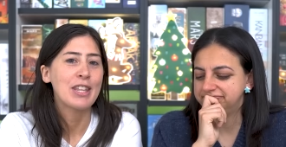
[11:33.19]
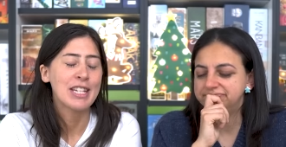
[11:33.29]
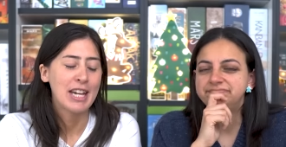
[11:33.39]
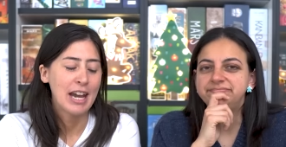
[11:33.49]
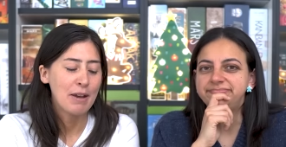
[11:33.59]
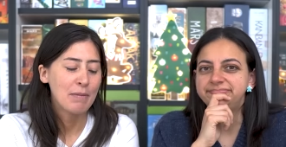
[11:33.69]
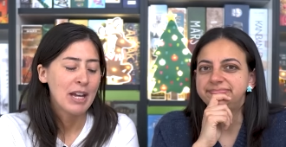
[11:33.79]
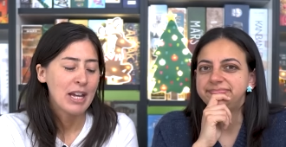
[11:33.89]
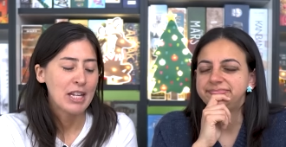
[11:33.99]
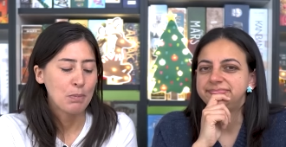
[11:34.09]
Speaker 1: this game
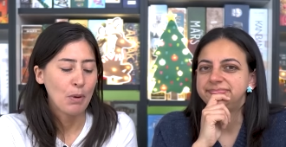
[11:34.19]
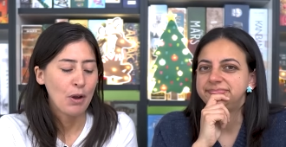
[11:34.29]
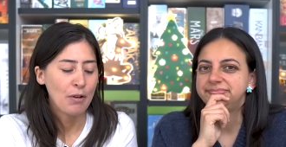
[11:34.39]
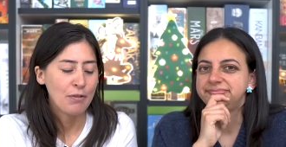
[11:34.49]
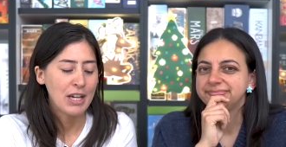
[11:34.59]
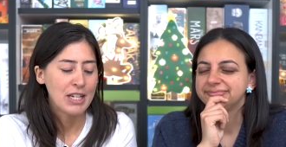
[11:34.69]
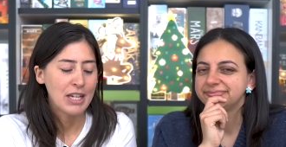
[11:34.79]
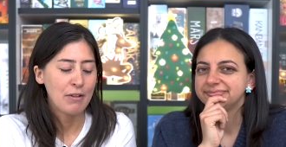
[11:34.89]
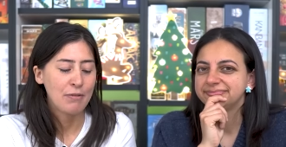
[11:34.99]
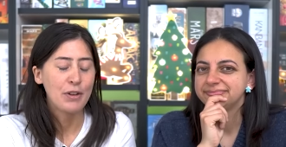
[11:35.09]
is perfect
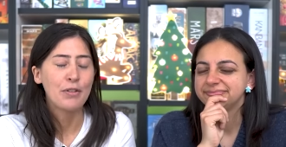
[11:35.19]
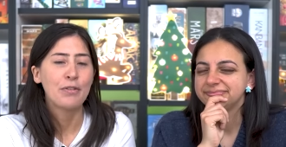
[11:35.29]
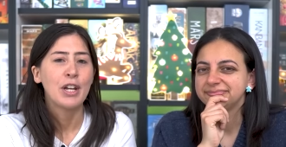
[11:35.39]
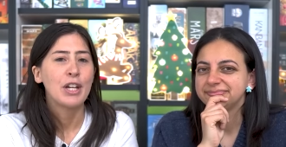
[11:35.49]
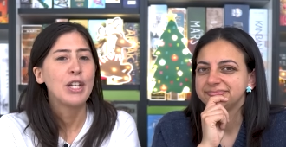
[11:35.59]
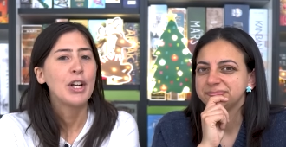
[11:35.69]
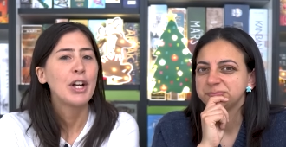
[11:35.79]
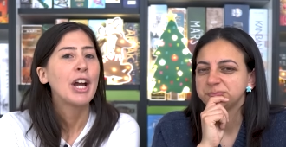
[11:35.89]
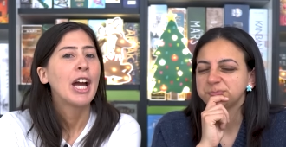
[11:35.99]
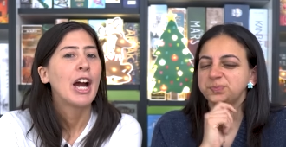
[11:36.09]
if you've, you
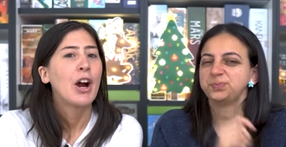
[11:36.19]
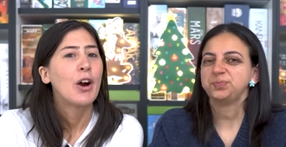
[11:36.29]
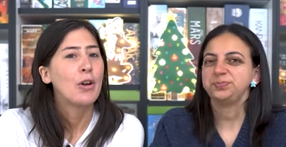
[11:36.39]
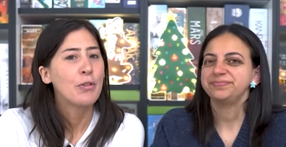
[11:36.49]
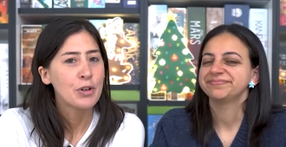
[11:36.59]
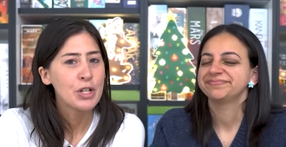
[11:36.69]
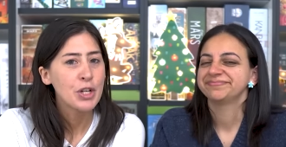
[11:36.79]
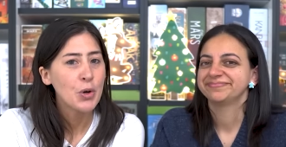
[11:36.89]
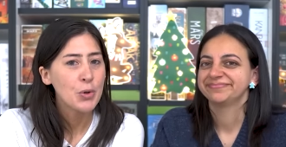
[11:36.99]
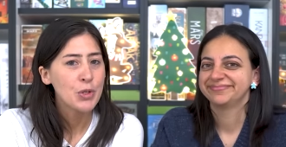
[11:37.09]
know,
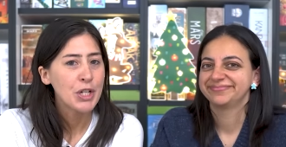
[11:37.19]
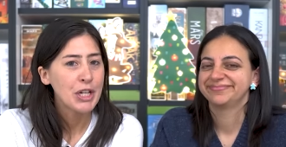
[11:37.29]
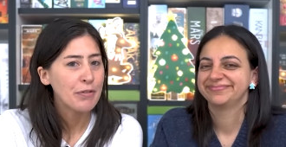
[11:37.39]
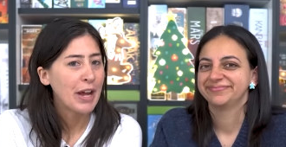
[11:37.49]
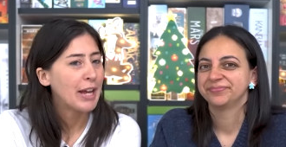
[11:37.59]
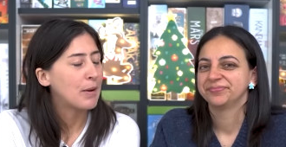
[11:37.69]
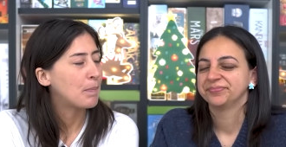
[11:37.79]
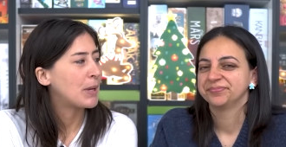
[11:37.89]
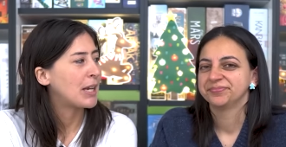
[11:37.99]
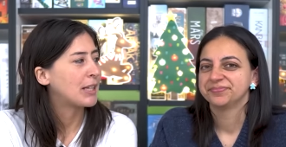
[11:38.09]
overindulged and you've had a
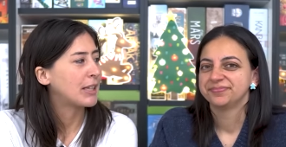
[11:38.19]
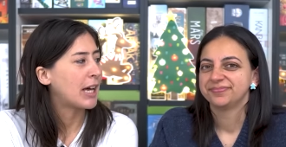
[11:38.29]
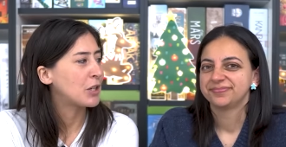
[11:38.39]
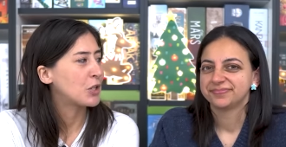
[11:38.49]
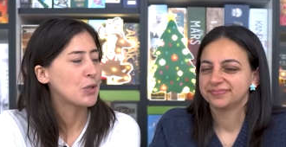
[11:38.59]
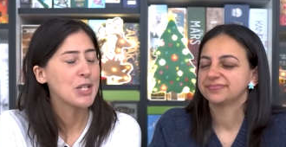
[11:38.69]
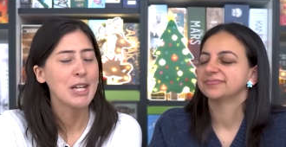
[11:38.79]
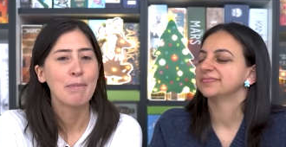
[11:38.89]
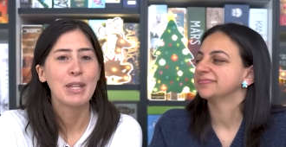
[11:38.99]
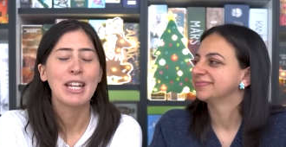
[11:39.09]
big lunch or mm-hmm.
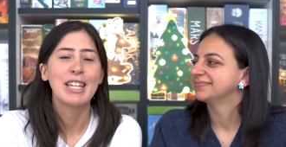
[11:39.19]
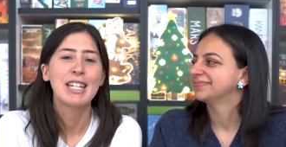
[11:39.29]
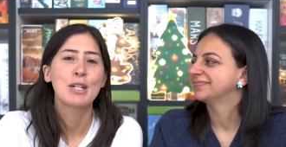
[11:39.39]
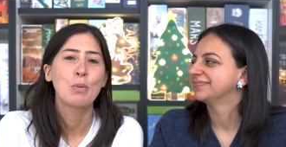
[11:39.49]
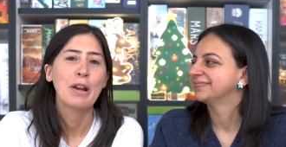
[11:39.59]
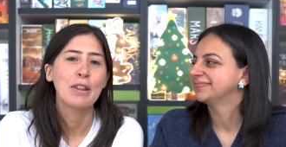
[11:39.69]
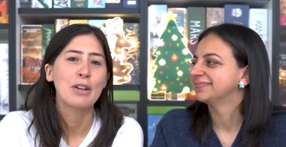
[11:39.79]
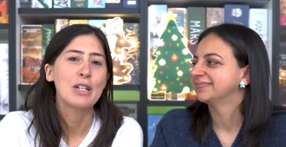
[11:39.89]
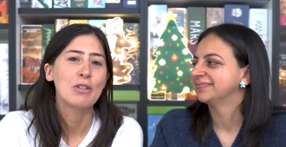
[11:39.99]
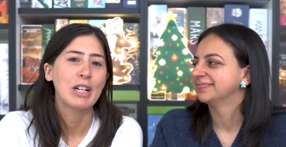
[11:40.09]
something, this is one of
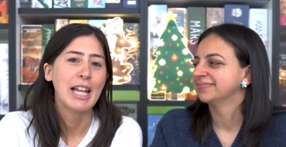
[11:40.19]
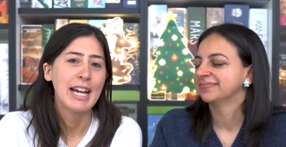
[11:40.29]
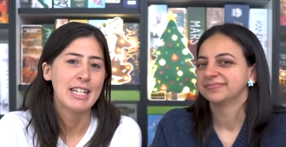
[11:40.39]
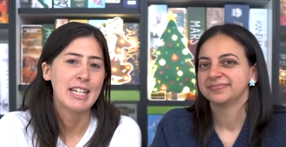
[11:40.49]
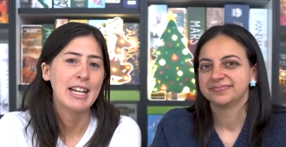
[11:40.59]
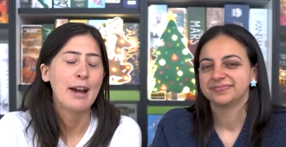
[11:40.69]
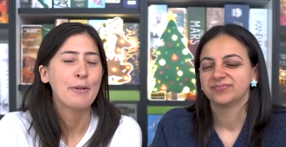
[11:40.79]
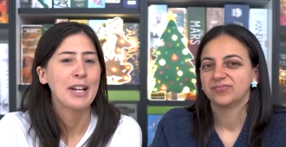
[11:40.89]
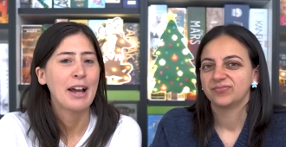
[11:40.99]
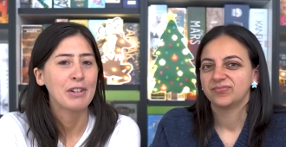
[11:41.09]
those relaxing. Now
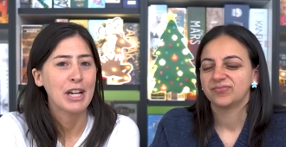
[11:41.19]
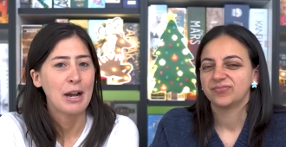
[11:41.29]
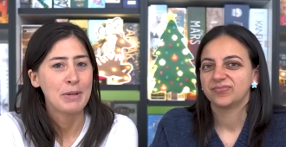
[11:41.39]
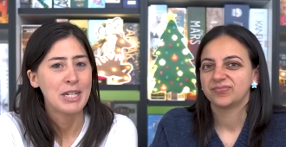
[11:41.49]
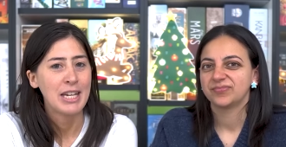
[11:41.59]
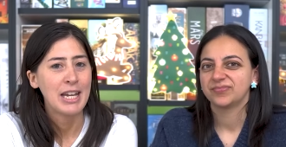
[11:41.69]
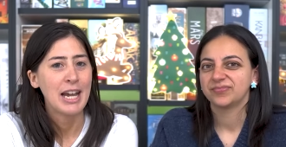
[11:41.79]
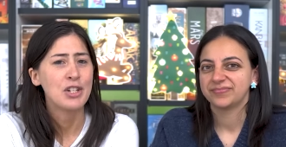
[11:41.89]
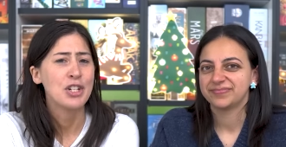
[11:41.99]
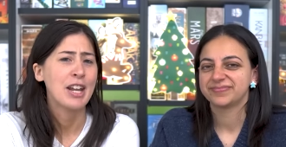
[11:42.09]
we're going to have a cup of tea
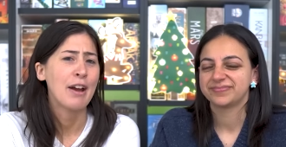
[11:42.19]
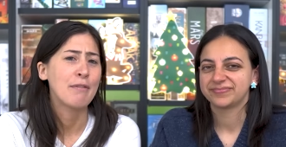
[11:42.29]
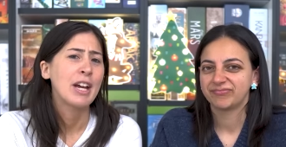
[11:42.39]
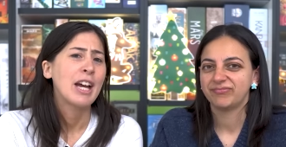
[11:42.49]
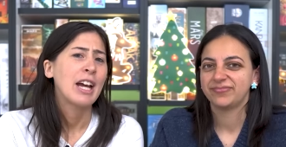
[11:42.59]
and just have